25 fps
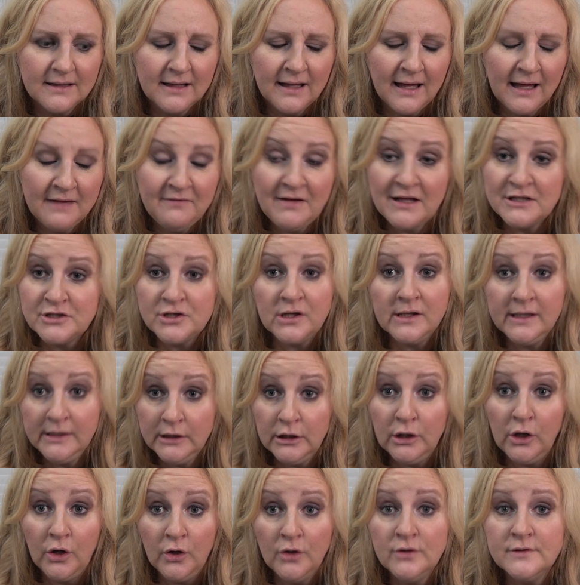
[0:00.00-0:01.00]
I've actually
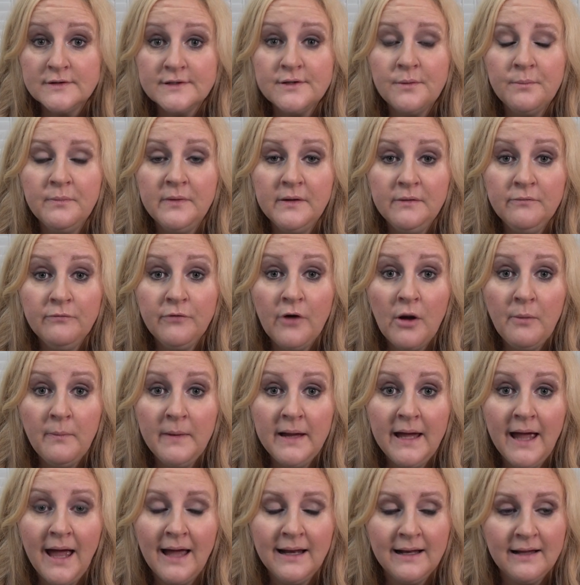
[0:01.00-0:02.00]
learned something from
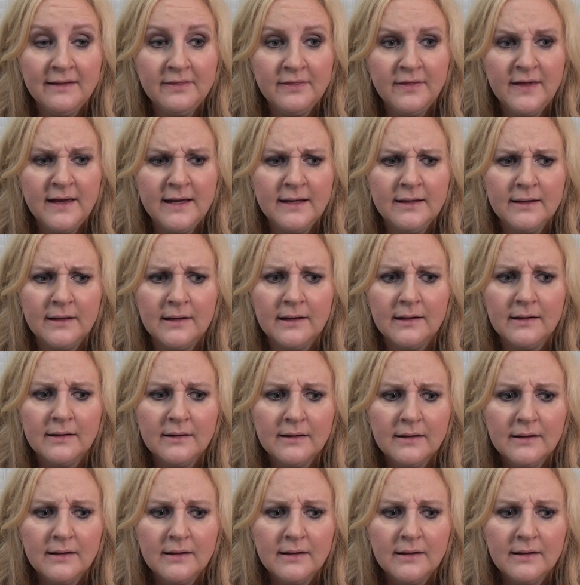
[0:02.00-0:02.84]
it, and I think